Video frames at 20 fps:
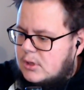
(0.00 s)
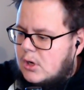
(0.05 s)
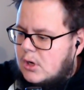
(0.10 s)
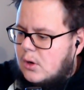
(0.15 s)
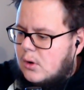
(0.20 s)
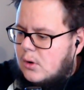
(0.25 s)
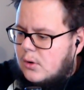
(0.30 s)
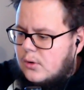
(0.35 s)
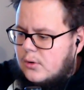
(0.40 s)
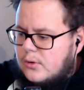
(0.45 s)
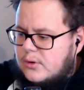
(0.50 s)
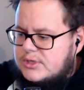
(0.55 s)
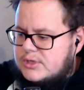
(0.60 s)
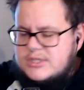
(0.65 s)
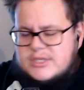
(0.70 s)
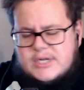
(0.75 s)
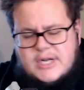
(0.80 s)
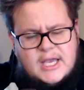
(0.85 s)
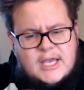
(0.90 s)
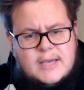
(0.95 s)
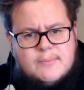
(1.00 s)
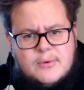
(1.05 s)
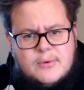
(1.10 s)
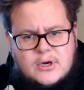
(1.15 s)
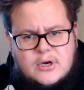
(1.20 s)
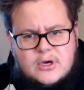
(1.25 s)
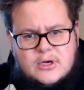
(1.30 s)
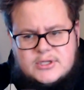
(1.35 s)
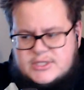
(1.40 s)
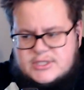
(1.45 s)
orange and
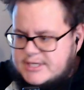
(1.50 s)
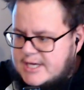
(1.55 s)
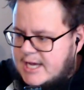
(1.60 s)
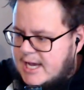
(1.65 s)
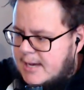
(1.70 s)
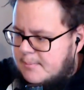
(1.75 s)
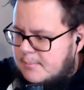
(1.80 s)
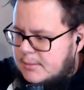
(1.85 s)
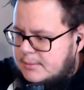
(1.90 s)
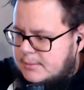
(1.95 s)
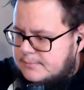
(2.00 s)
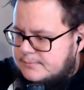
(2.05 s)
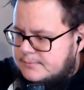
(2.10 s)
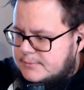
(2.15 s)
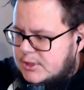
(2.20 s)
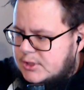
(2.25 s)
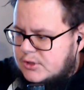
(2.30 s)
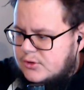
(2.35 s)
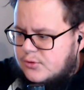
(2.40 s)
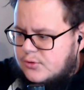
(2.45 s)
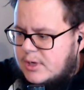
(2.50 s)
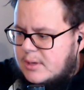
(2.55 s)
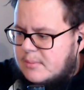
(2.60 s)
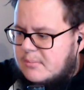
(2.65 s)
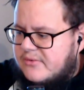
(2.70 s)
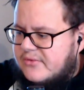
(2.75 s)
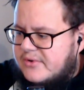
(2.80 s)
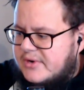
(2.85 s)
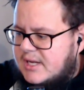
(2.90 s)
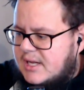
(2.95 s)
apricot jam, cream and
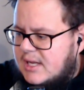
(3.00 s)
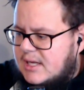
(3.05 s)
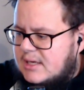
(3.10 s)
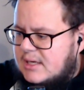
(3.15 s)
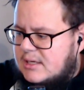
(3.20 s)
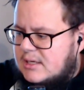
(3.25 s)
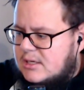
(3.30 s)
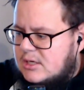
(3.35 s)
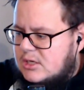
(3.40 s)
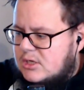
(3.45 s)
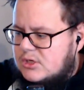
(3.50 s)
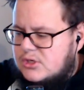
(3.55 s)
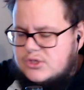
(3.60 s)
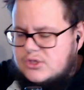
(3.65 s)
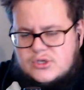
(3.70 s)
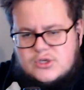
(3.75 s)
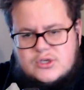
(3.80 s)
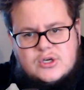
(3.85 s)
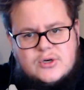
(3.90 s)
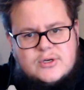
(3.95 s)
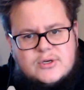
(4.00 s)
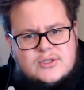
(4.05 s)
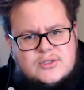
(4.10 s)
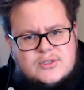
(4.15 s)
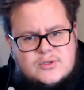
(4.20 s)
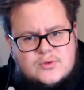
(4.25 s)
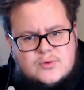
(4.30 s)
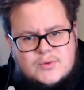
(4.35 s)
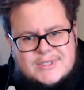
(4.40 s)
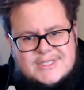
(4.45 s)
vanilla, sugar and
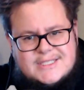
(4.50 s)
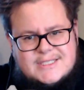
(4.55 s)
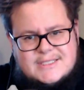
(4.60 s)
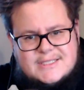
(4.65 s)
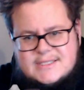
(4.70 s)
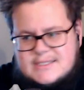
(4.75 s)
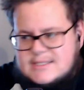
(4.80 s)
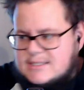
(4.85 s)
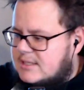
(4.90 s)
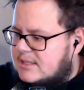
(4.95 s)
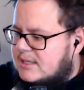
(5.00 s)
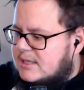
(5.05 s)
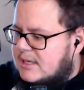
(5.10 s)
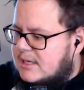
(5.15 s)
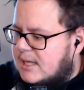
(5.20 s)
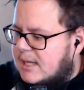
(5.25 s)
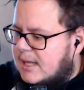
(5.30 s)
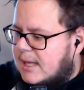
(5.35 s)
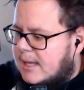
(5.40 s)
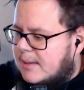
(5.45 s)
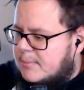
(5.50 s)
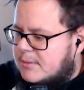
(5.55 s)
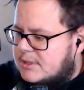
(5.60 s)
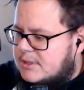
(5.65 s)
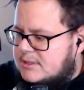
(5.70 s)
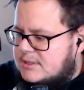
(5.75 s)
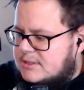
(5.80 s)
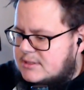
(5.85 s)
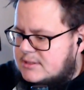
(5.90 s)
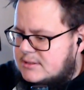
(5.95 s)
sweet
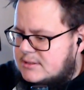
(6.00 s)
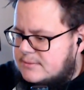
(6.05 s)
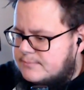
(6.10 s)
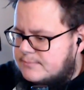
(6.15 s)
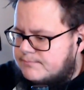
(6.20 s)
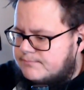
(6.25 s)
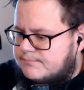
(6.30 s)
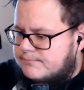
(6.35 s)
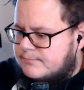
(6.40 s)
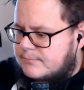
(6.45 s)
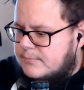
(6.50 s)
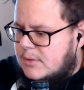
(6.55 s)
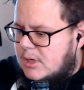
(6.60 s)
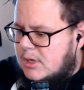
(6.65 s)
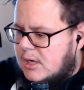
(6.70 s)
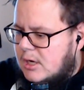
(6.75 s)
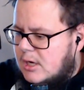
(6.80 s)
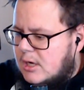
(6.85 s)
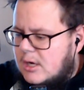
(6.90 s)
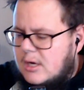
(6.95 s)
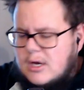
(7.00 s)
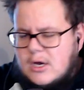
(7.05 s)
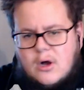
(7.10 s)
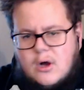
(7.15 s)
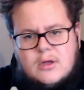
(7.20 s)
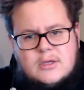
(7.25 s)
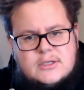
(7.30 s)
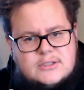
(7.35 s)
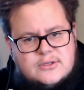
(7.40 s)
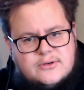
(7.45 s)
lemons.
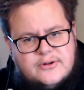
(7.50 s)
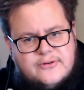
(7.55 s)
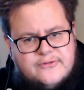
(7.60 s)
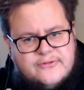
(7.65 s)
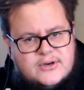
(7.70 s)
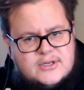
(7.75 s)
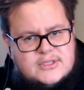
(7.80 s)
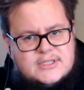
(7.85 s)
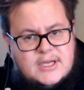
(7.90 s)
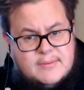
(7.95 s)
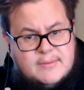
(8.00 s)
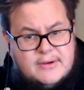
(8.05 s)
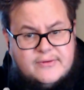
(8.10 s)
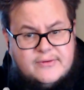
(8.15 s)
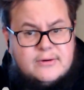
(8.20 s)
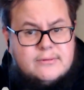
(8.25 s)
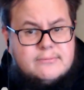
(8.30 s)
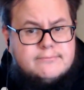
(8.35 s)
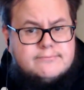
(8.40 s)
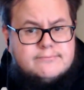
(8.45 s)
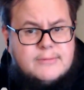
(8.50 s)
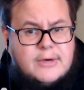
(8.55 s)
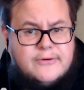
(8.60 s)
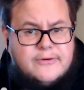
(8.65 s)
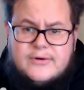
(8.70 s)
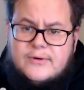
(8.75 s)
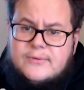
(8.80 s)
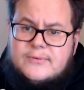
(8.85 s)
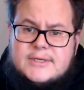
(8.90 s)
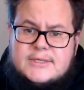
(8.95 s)
Also, the first time ever, I
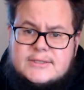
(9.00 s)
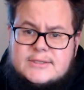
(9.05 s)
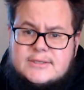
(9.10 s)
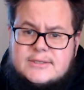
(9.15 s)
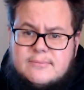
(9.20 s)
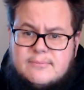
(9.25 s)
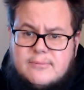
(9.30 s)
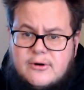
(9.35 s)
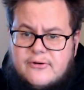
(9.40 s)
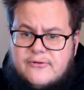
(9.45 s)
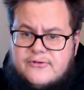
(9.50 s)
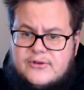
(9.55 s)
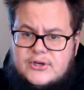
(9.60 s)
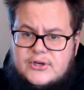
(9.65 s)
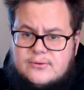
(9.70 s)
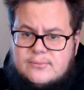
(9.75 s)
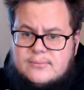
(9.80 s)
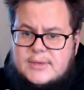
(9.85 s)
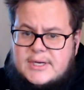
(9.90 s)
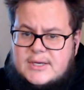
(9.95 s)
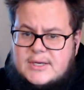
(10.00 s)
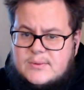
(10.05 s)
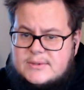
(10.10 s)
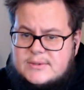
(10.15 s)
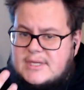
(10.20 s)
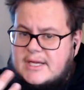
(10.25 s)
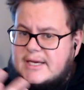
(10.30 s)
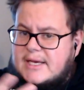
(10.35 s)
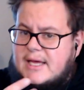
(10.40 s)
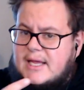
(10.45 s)
found this perfume, and that was
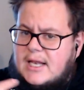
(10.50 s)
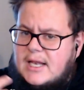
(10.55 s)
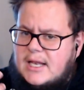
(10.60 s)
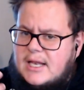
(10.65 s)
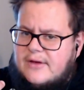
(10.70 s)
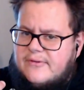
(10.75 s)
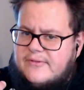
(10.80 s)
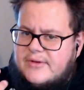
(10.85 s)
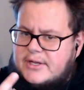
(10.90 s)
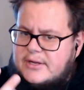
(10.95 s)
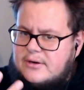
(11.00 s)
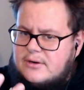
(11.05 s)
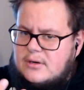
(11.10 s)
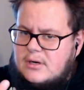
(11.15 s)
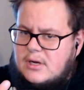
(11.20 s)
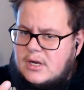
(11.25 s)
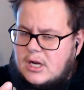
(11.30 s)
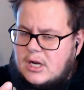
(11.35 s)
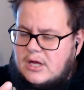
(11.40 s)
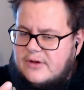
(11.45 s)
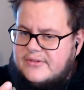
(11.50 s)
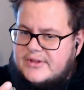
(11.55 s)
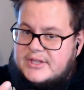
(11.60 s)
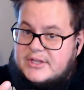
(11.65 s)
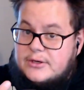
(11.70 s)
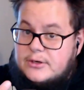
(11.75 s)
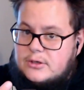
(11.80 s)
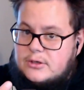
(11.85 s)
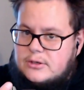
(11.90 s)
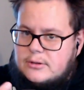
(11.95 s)
like a lavender
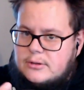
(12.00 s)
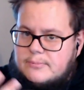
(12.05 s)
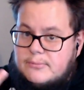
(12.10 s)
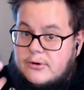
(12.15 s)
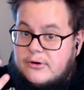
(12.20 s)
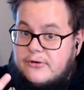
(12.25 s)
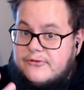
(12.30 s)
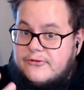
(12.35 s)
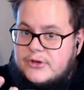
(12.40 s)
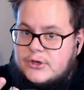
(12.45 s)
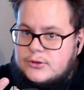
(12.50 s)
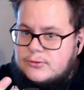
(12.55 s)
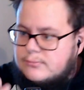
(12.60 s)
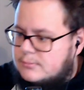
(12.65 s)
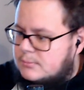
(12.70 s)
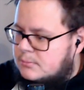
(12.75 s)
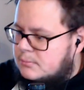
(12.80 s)
perfume.